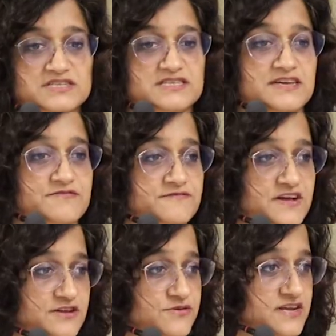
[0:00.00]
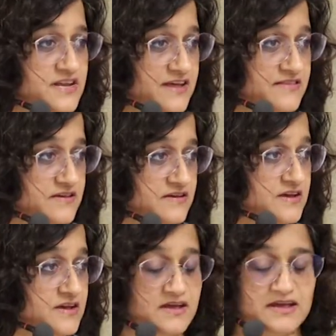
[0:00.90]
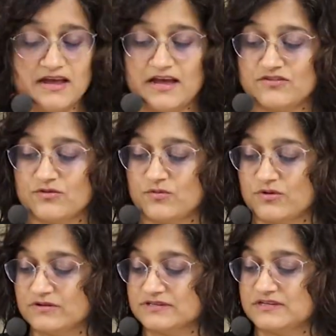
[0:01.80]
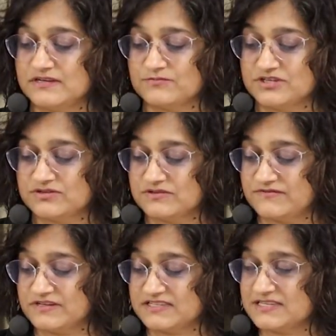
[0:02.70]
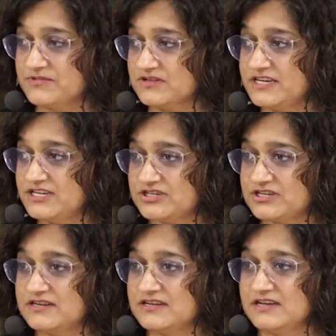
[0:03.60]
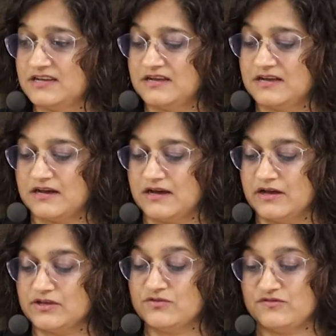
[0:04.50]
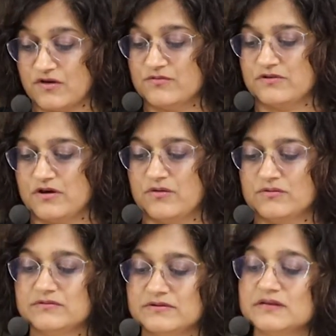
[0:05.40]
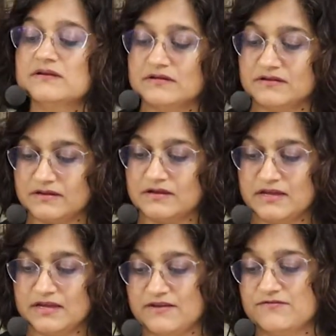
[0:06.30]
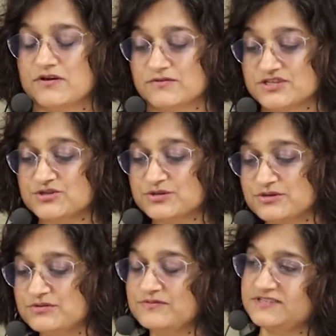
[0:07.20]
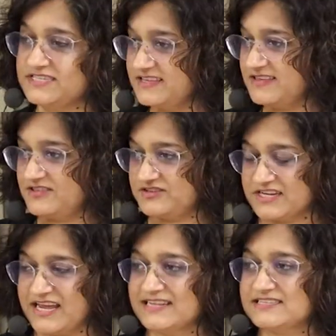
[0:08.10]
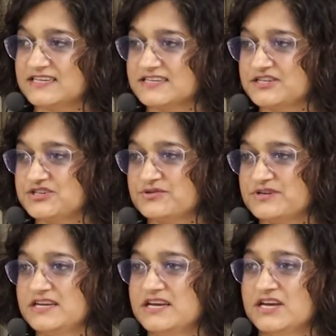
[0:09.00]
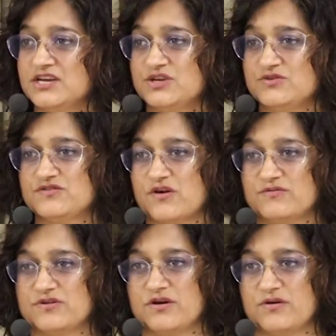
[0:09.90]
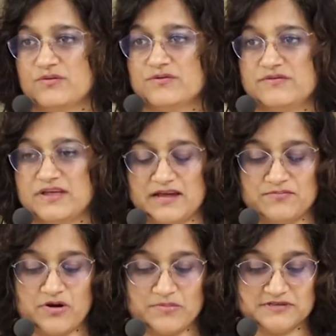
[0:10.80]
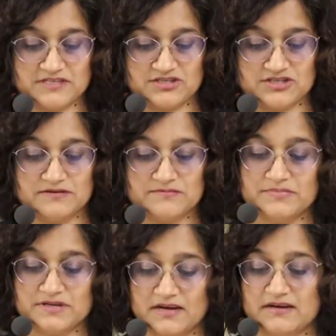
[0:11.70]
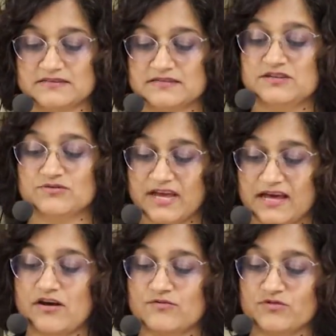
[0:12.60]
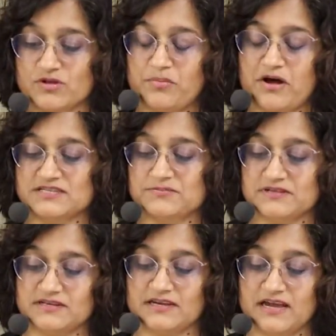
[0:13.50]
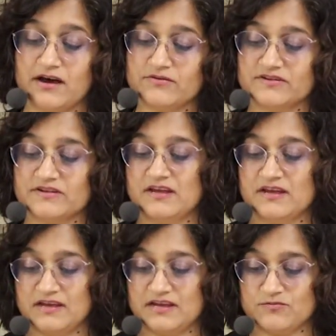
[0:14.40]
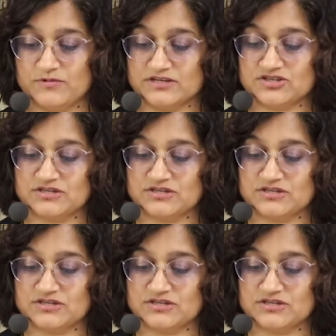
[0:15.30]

if evaluated at the world in which you live in a simulation, you don't know. Even though it's true, say that there's a cat stuck in a tree, you don't know that proposition because you cannot rule a possibility out in which